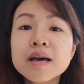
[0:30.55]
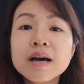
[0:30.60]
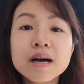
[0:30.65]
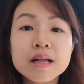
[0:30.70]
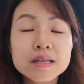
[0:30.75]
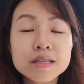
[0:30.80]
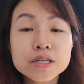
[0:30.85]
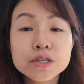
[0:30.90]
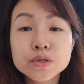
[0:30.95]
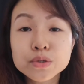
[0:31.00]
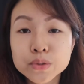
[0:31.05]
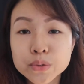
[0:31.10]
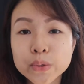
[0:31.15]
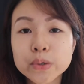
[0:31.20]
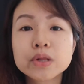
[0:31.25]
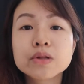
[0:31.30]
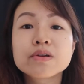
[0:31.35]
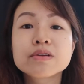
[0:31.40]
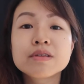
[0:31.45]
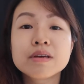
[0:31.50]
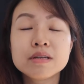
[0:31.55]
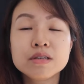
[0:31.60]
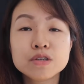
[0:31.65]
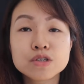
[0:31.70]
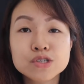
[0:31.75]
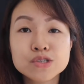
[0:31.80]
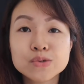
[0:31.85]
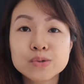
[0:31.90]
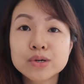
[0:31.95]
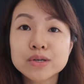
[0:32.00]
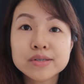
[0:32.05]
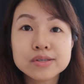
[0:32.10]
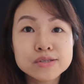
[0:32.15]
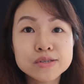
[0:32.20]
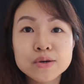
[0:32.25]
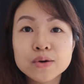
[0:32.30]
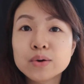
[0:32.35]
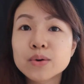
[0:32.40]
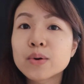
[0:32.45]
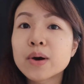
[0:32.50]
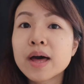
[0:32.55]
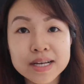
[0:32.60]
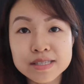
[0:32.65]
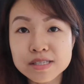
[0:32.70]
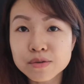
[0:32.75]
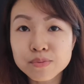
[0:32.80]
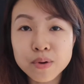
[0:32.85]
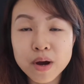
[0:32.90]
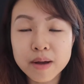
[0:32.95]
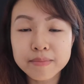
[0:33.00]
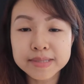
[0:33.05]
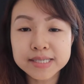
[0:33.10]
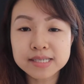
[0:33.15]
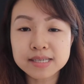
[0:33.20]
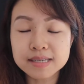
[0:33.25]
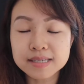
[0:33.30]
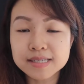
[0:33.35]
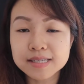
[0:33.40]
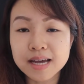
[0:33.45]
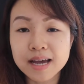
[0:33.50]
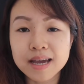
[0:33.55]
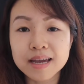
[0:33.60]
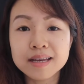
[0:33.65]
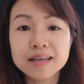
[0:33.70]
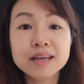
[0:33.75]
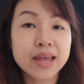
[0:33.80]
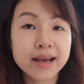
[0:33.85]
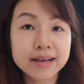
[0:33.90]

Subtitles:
a little cooler than usual, so that's a promising sign.